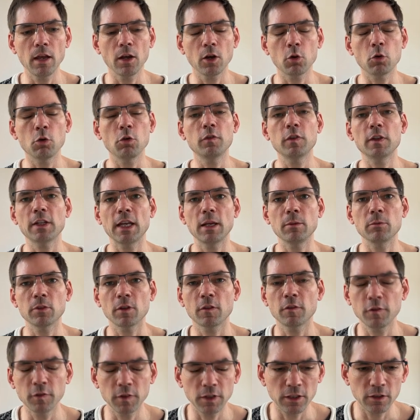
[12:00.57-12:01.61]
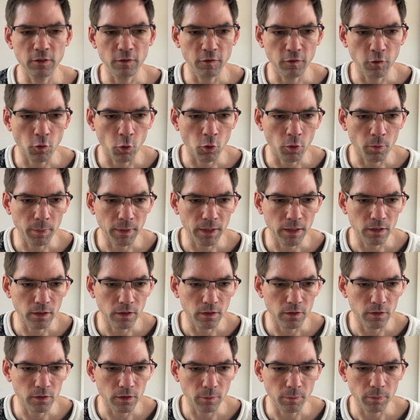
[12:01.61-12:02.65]
go for games that are 3 to 4
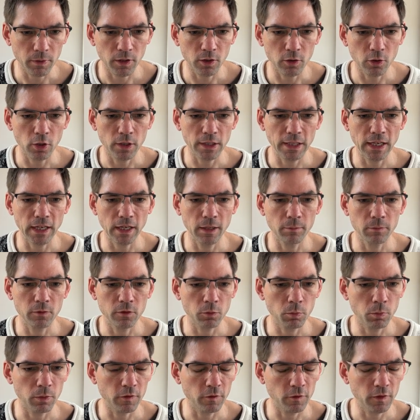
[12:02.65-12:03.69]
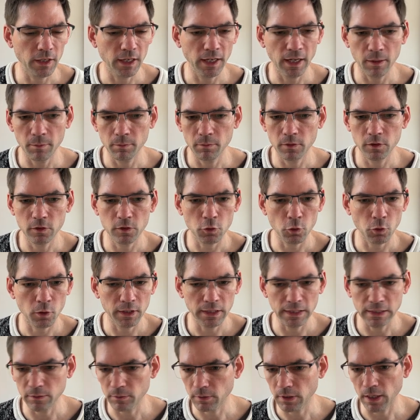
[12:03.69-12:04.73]
because I play a lot of games with Kim, so I
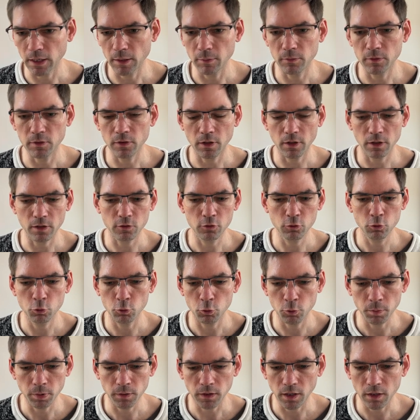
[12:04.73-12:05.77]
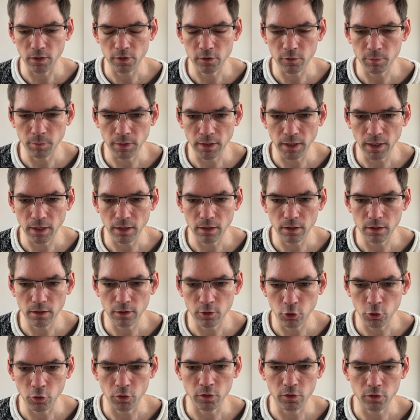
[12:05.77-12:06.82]
need games that are 2+. But that
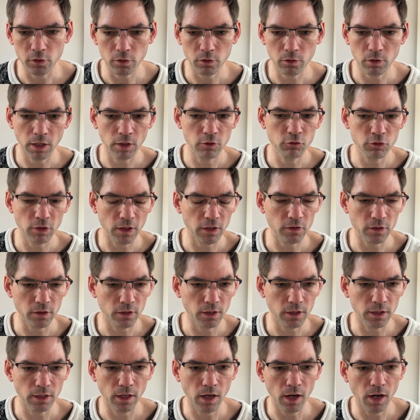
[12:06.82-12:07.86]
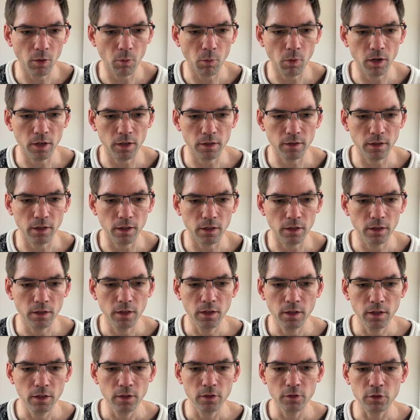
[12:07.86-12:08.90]
looks interesting. I like the artwork there.
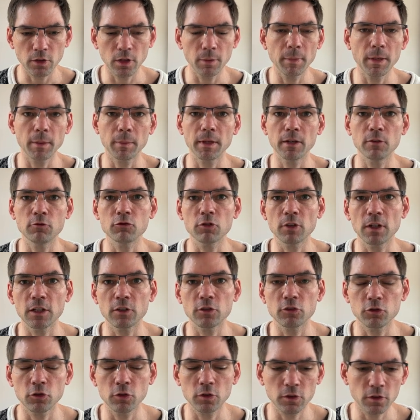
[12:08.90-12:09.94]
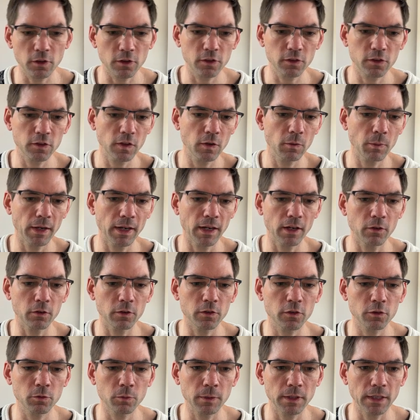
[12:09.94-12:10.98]
So that might interest you. So let's see what
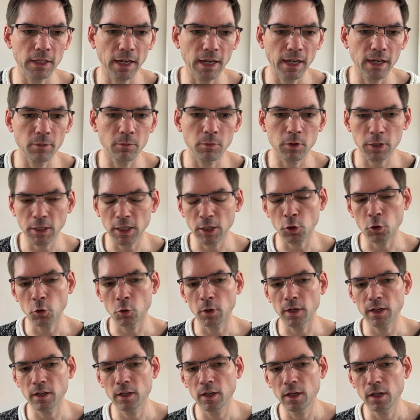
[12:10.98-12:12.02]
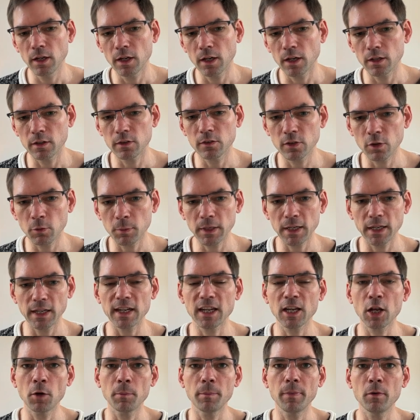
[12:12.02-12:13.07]
else we get. And we'll keep going until we get a
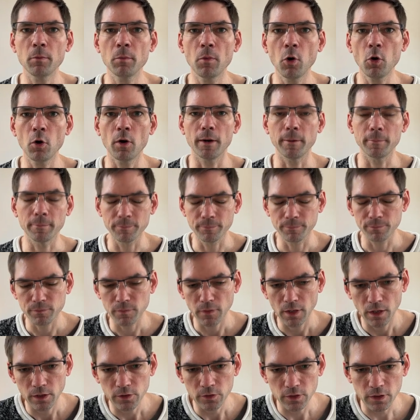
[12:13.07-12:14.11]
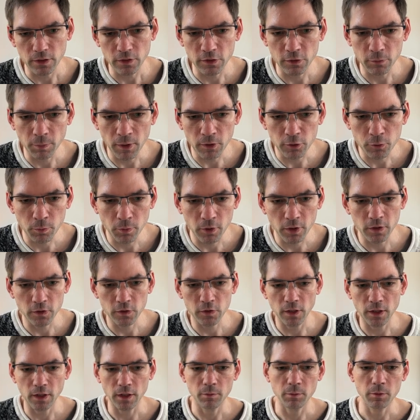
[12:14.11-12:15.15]
couple more. So this is much more
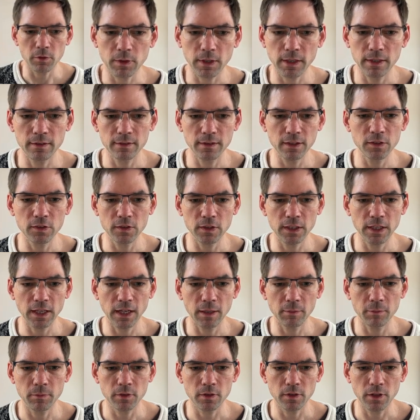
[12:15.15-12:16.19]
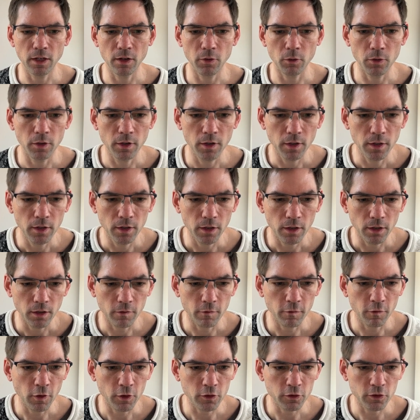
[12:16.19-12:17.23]
exciting. getting decent games now.
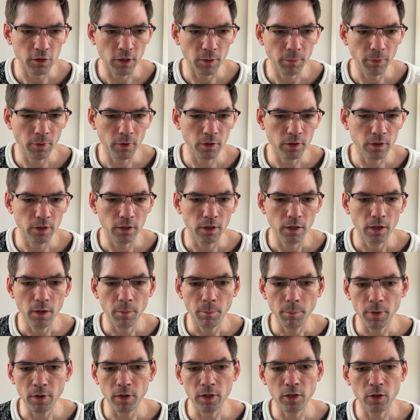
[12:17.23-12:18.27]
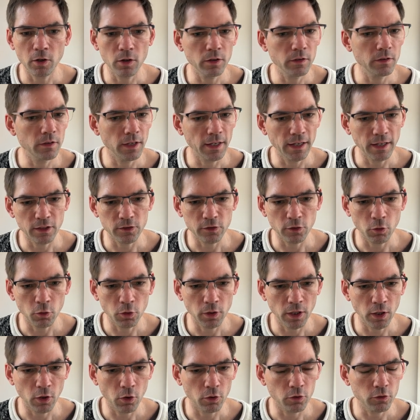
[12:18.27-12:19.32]
Unfortunately, Polygon has
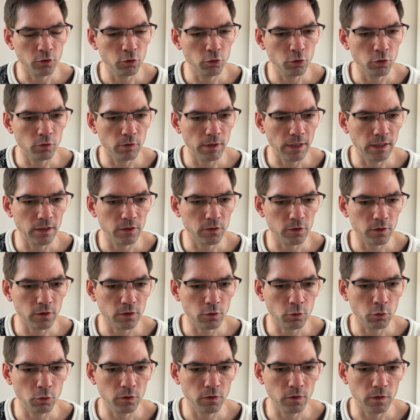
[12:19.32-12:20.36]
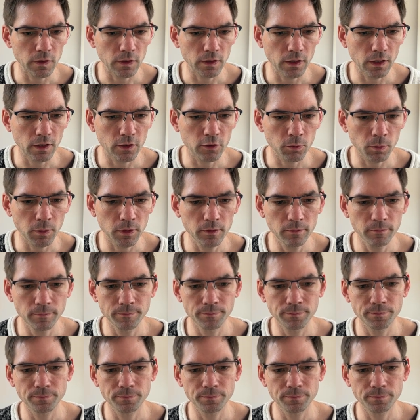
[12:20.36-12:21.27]
only got 2 ratings. Let's go to the next one.